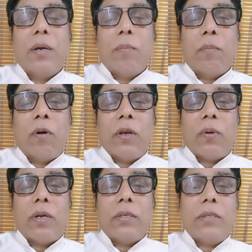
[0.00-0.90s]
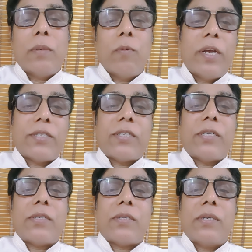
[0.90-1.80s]
molecular
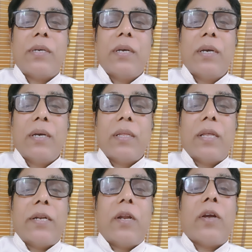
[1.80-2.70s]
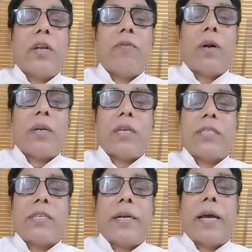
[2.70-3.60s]
simulations that liquid water
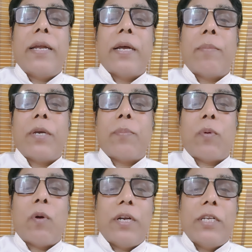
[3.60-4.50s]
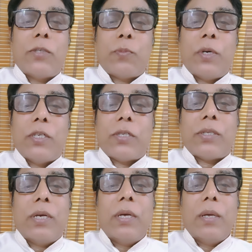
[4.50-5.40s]
is a dynamic polydisperse
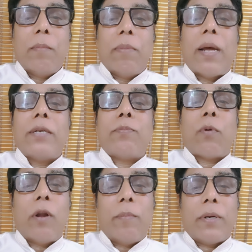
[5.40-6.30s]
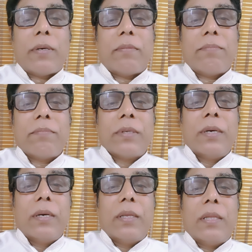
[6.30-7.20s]
branched polymer.
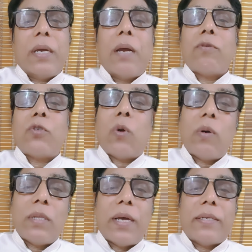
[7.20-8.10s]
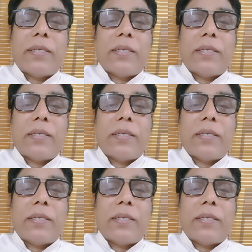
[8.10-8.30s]
They have showed that